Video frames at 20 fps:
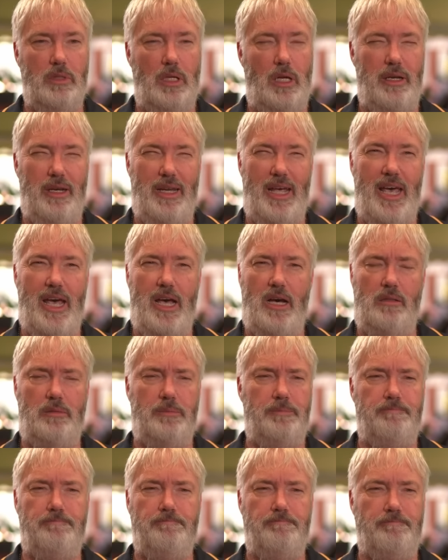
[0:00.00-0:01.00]
Like now,
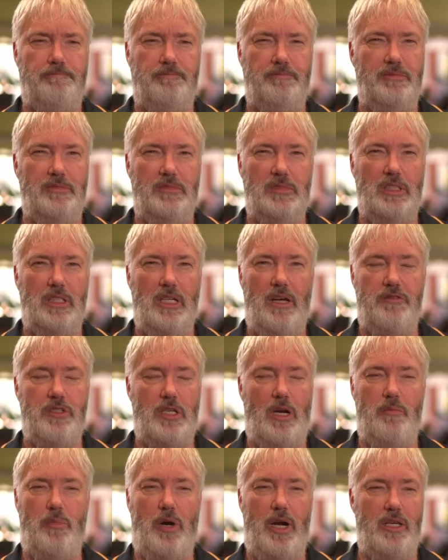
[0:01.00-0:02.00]
if
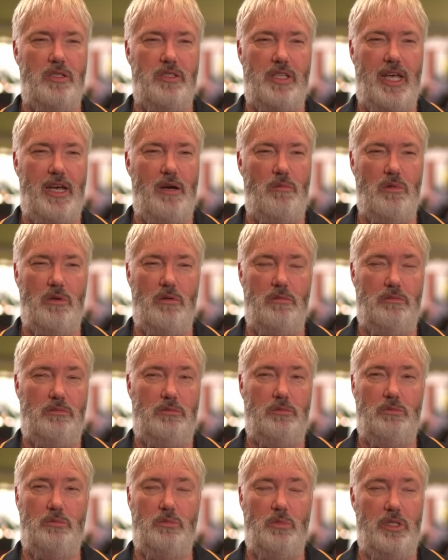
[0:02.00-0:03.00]
something breaks down, well,
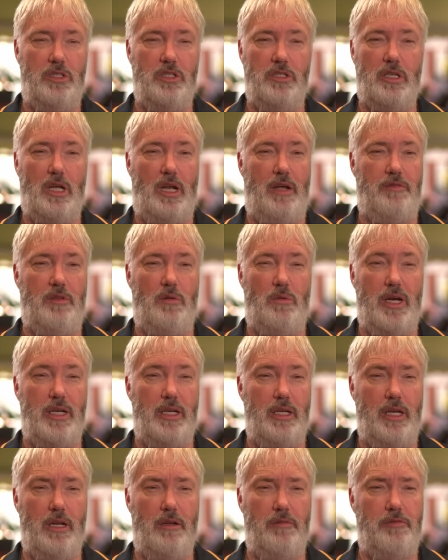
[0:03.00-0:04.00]
we're just going to have to wait
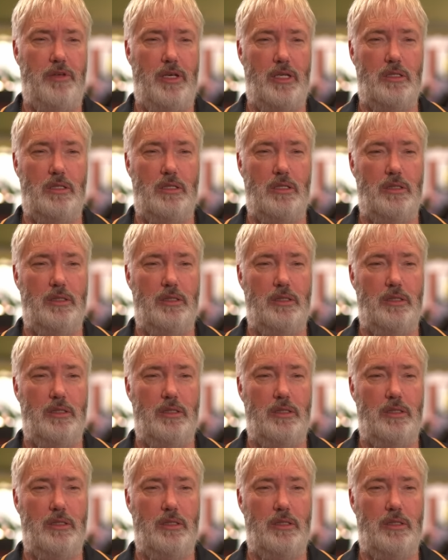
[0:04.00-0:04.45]
to get it fixed.